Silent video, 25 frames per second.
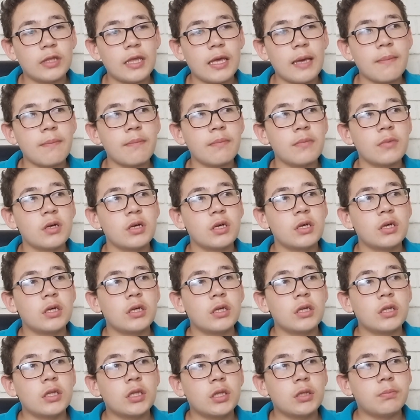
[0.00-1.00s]
for them.
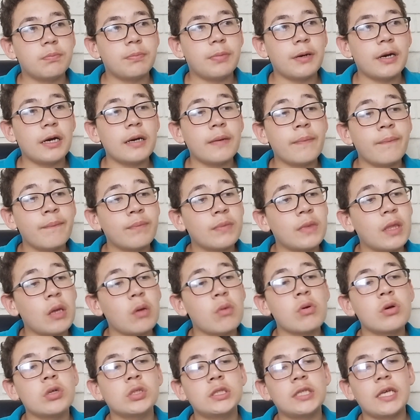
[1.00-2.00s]
But they
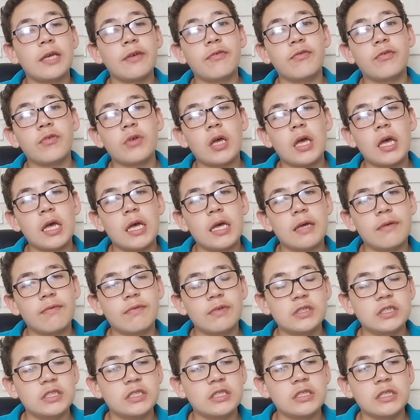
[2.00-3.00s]
won't have
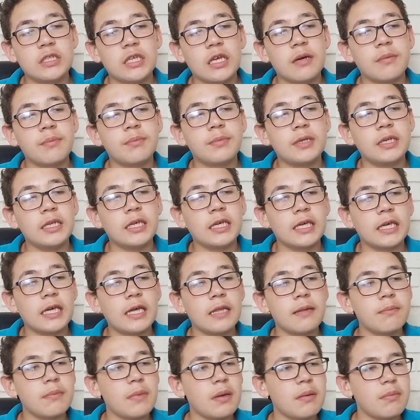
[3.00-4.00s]
Vincent Kompany
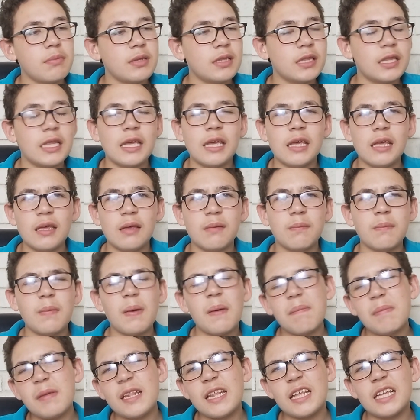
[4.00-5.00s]
again. Maybe
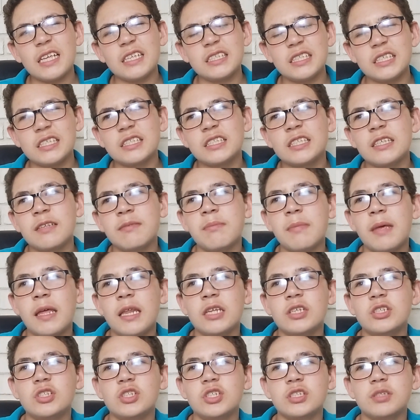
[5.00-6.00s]
the assistant
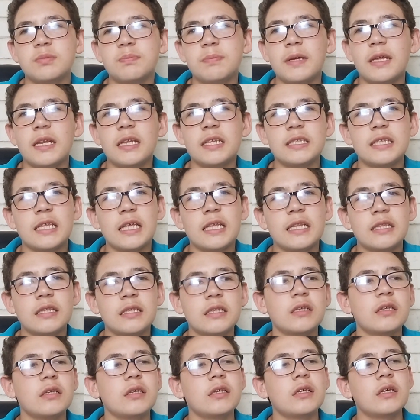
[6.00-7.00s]
manager is better than
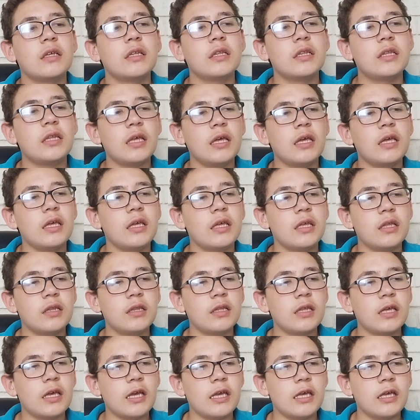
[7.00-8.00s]

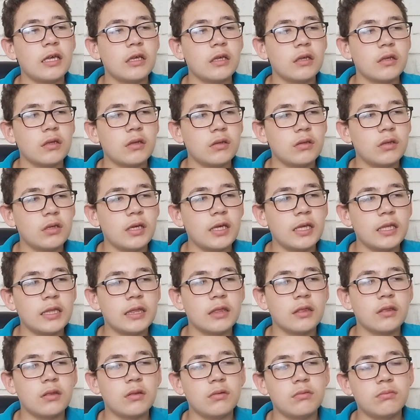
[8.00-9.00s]
their
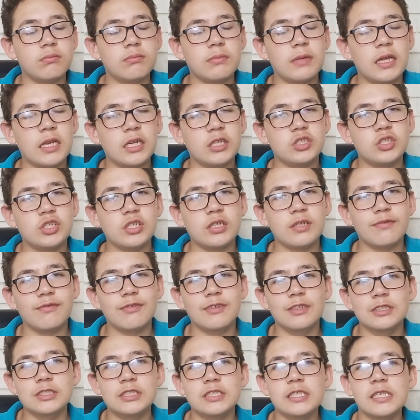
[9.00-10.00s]
head manager
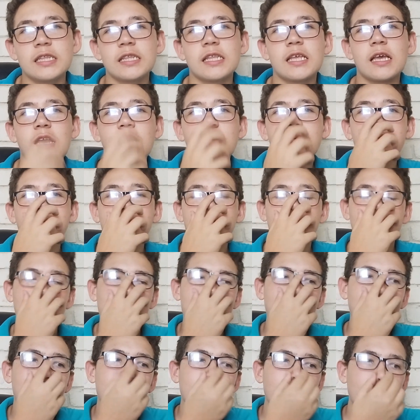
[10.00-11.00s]
and Vincent
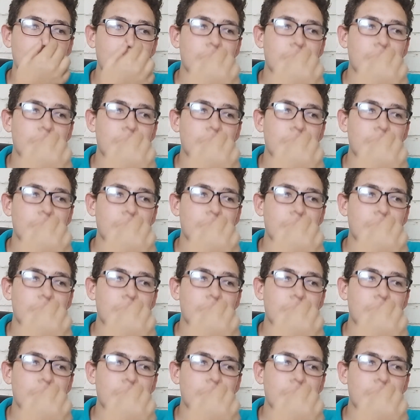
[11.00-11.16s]
Kompany.